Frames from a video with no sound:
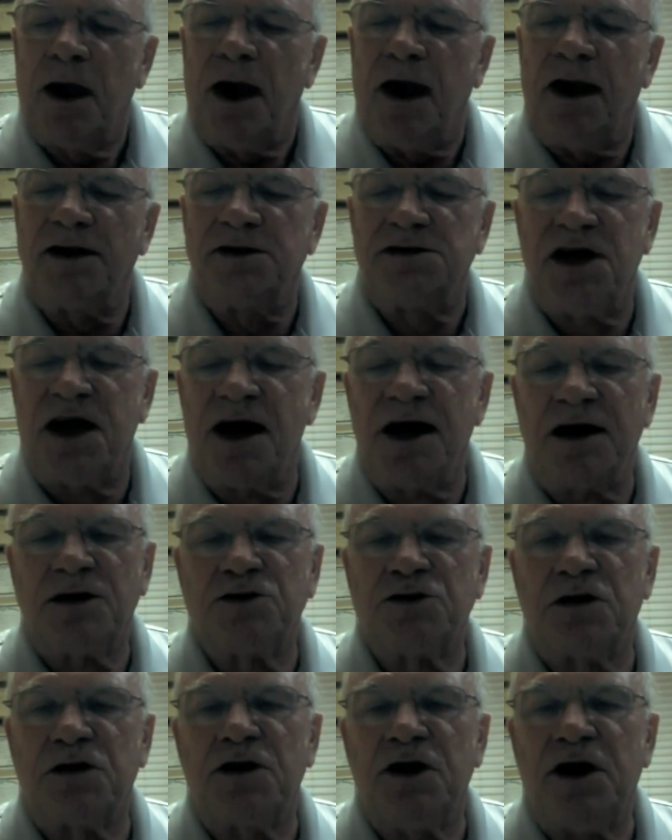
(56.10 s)
And it's
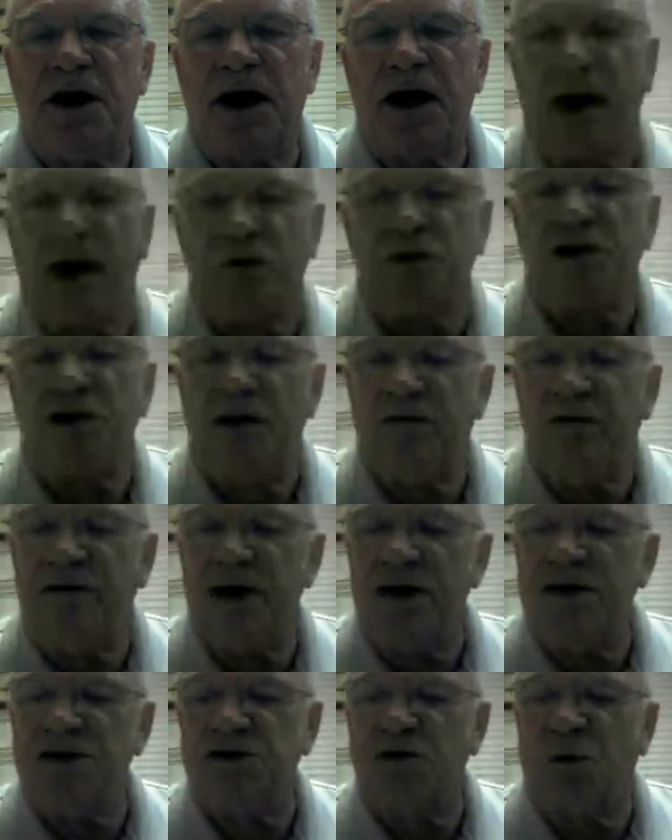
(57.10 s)
actually,
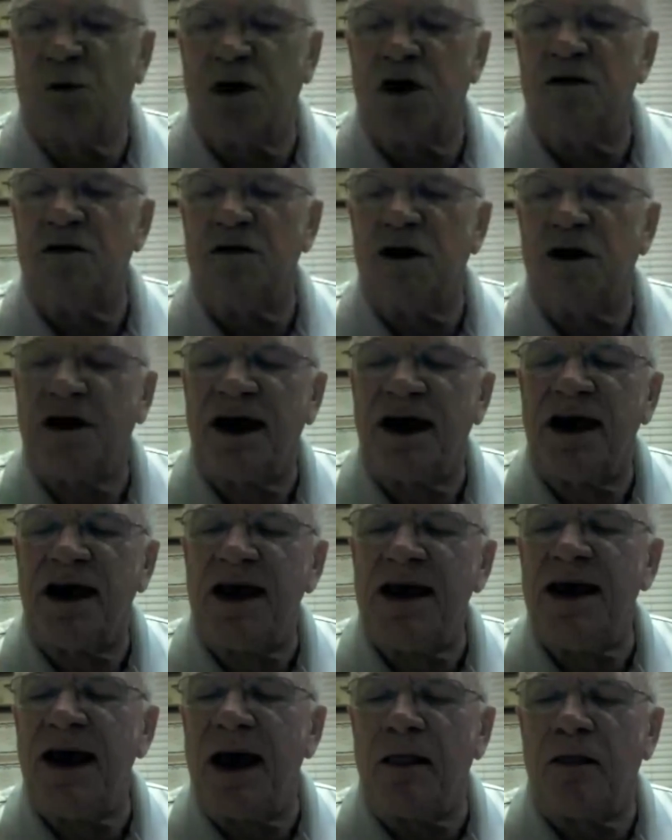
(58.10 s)
LTV is one of the
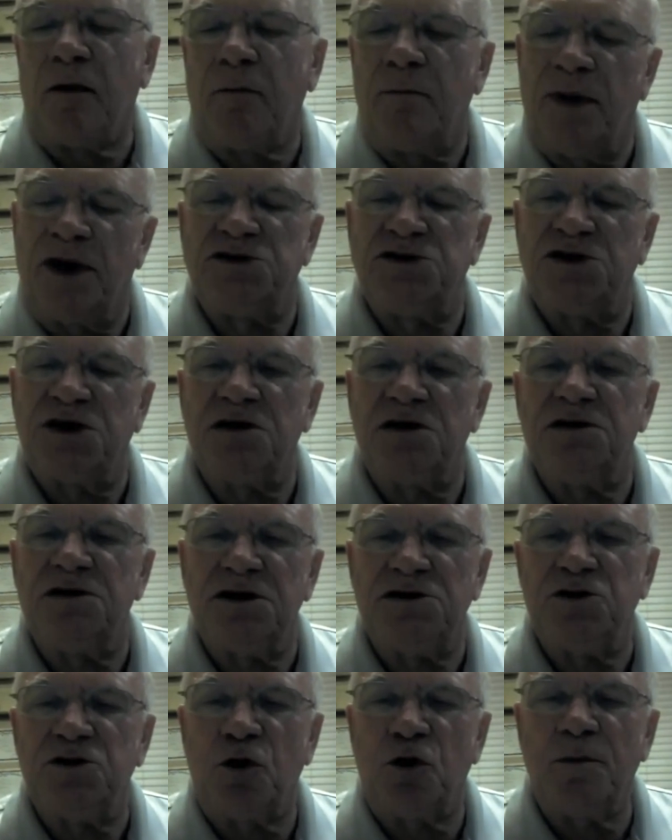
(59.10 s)
key elements in
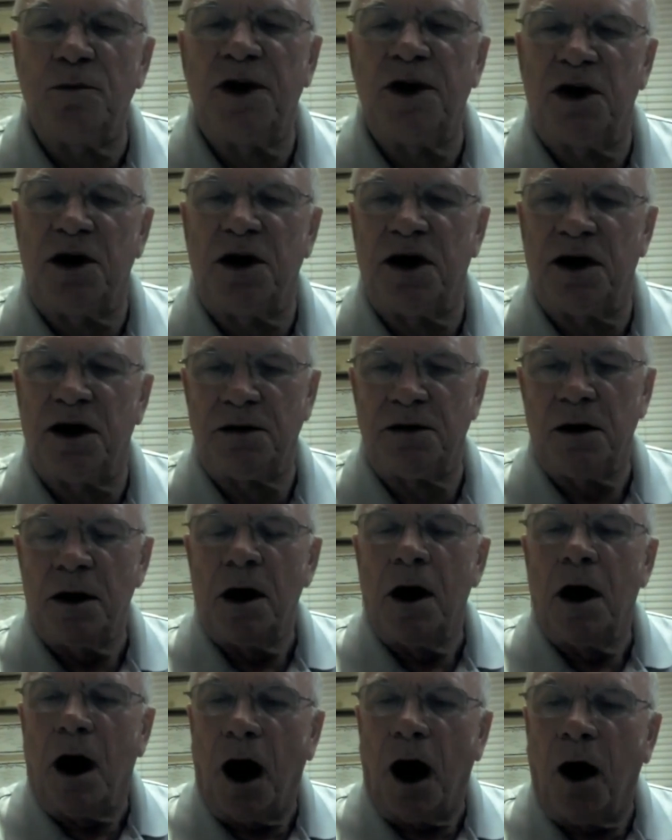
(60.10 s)
determining
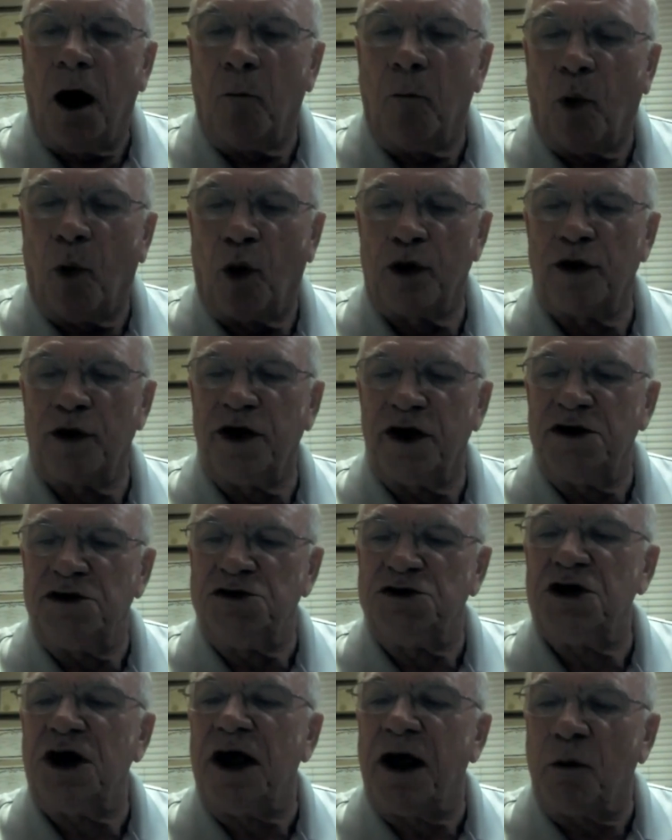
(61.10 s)
a
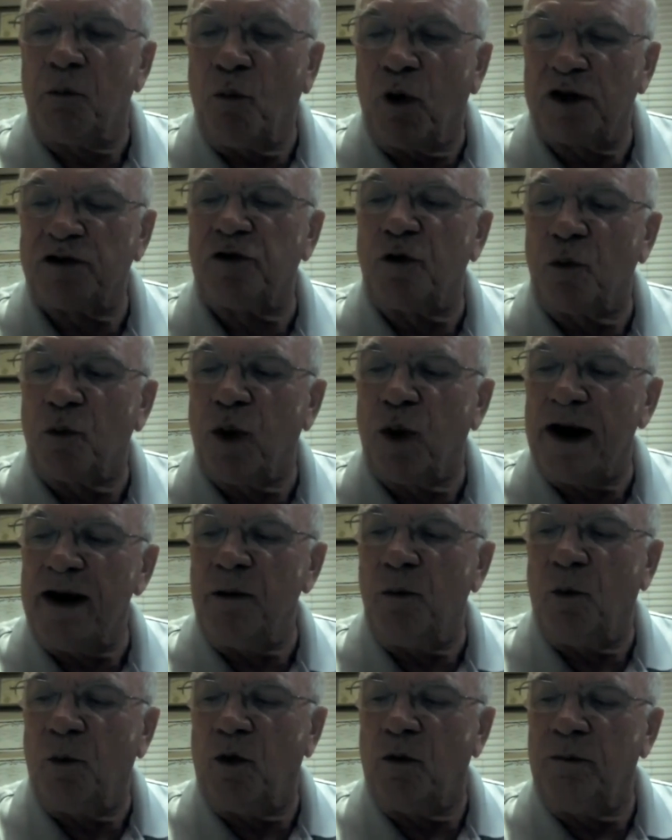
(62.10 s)
mortgage and what the
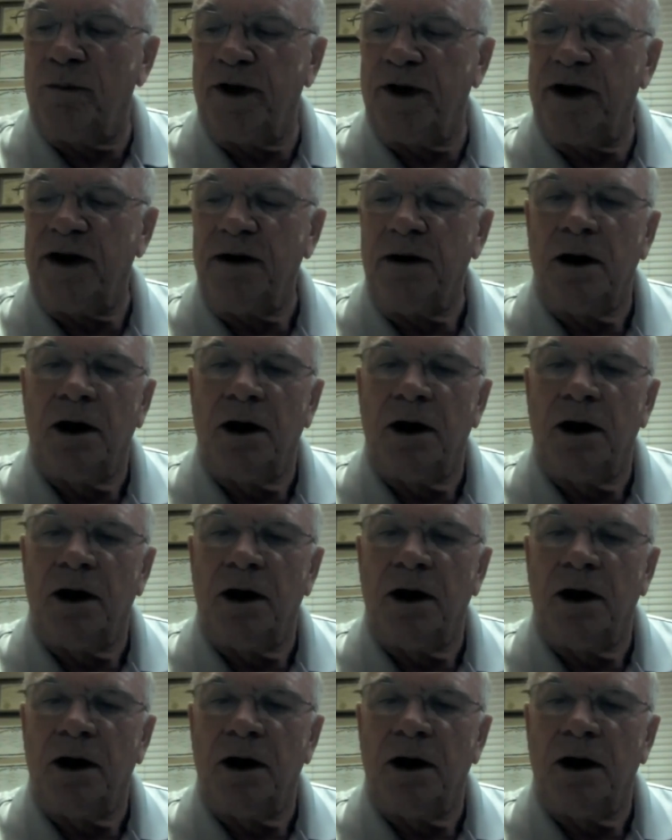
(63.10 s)
rate will be.